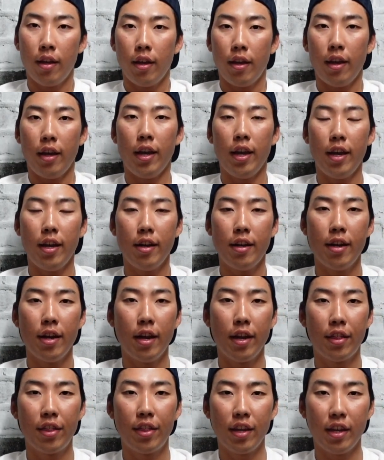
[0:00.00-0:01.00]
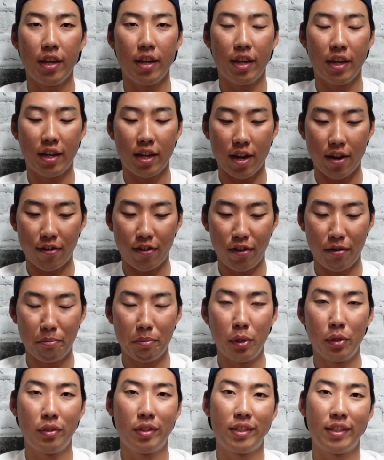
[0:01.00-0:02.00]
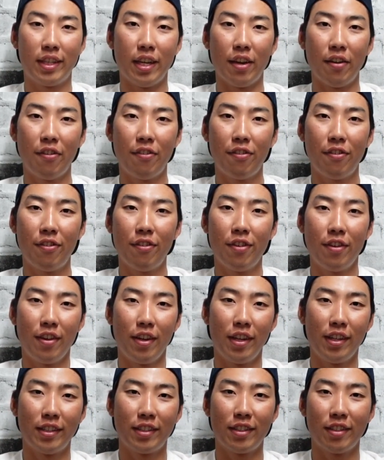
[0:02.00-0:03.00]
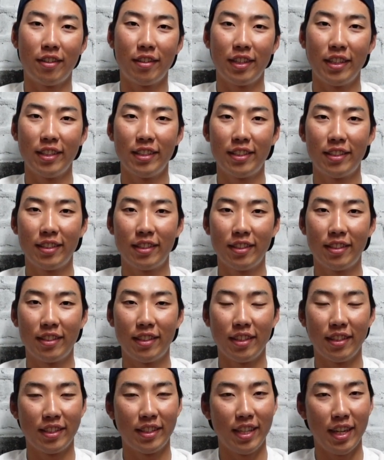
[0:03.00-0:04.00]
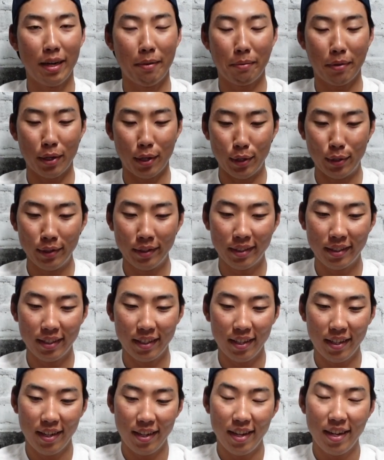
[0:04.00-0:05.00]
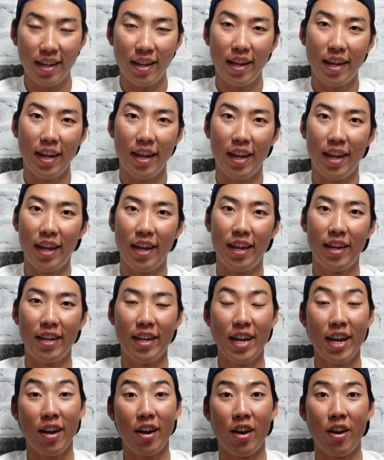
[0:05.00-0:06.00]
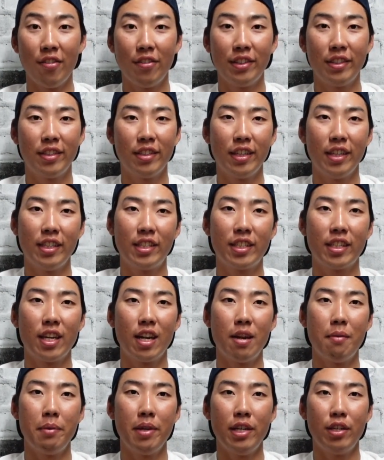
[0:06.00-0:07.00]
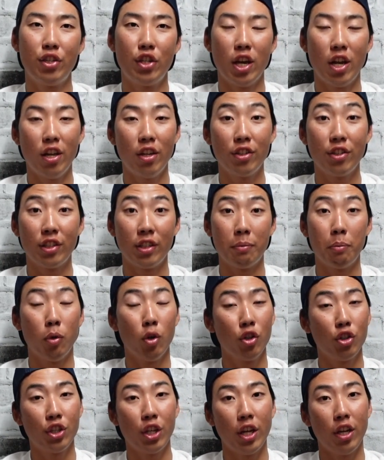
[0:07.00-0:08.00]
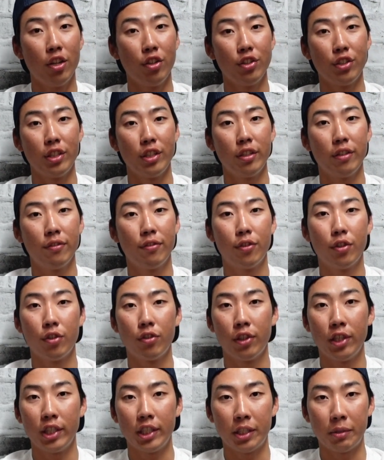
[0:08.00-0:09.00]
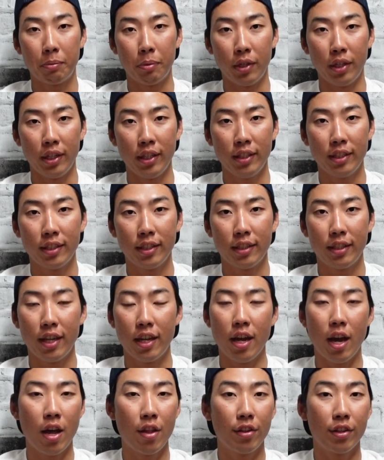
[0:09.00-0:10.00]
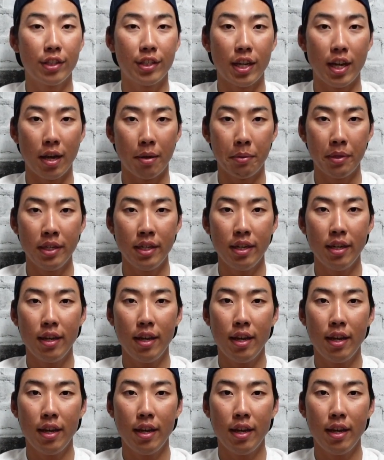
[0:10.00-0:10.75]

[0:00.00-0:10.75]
And I think I covered most stuff as long as the setup goes. And yeah, obviously it's going to be challenging, more challenging for red springs than other salmon.